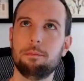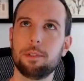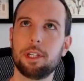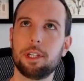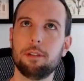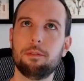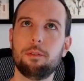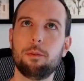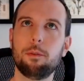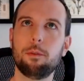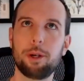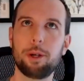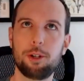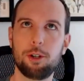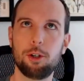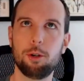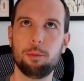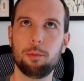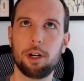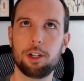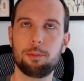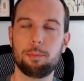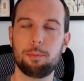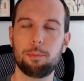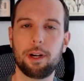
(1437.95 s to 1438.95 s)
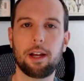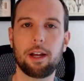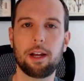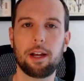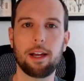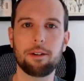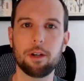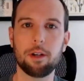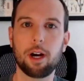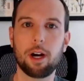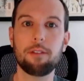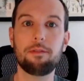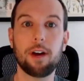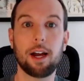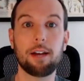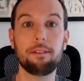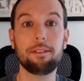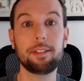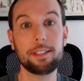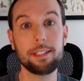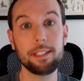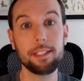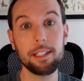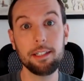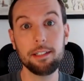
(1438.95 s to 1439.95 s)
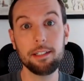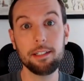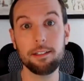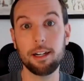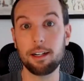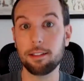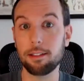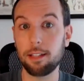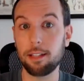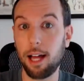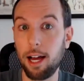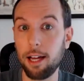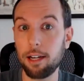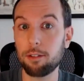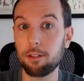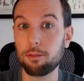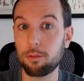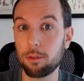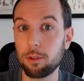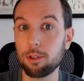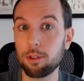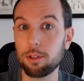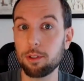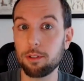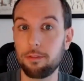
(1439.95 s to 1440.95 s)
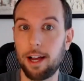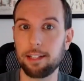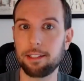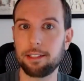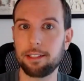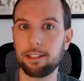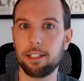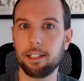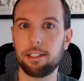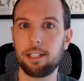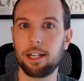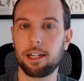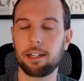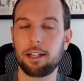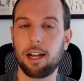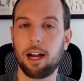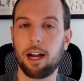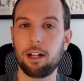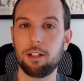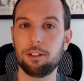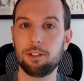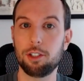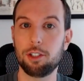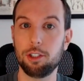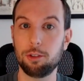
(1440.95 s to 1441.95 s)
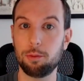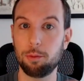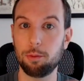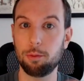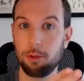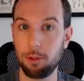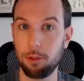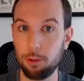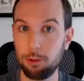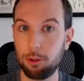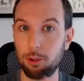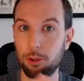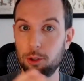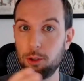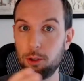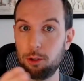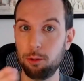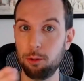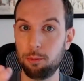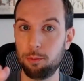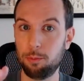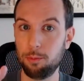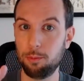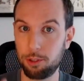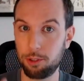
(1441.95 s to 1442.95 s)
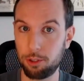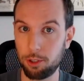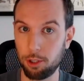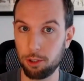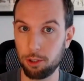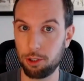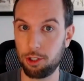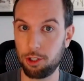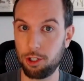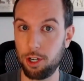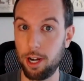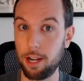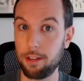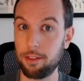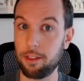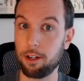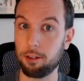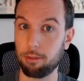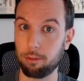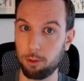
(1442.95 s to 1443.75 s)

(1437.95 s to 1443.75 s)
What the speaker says: give away too much, but I've seen a lot of really fascinating technologies with YouTube search, and then